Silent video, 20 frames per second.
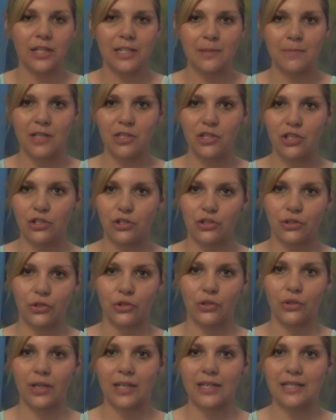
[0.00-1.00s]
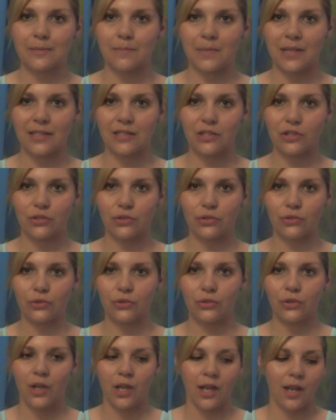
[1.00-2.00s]
it's meant to do is meant
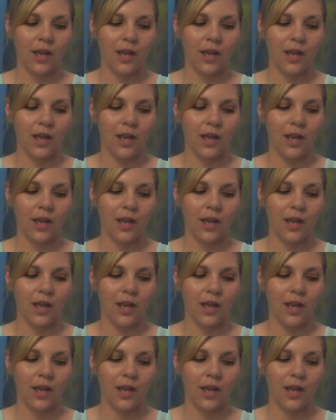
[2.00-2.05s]
to